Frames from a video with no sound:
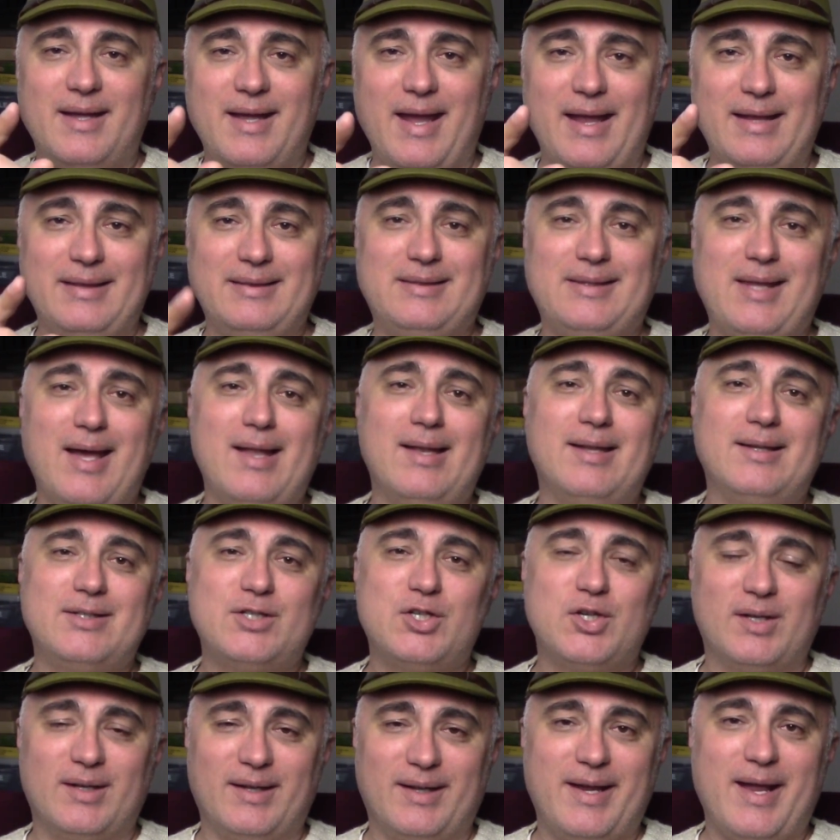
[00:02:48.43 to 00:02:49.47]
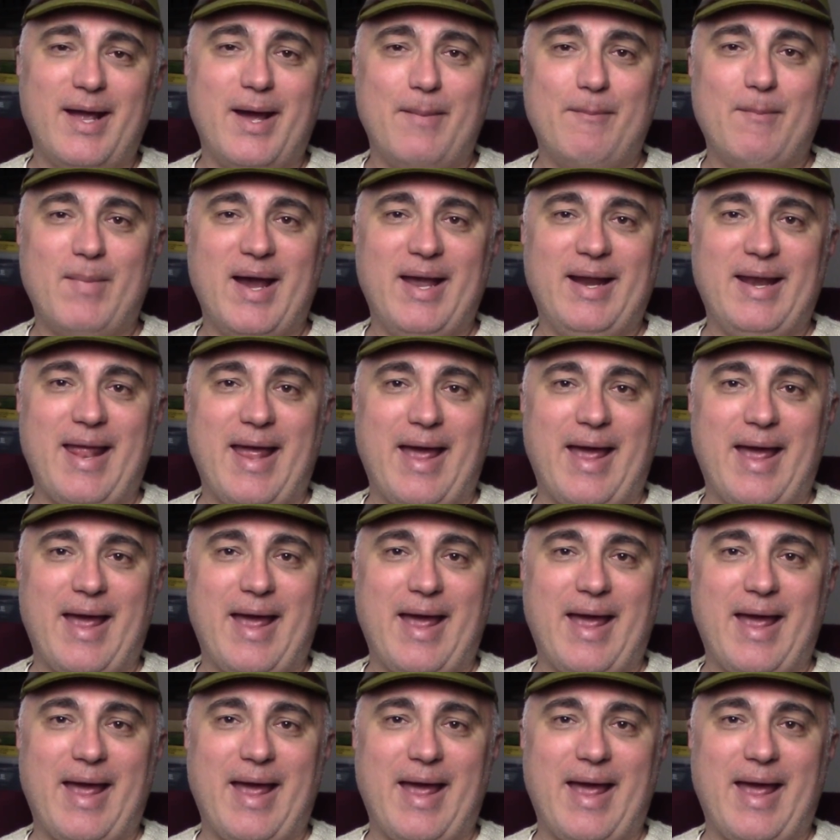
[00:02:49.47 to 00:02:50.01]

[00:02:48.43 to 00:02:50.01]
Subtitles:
Intelligently, I might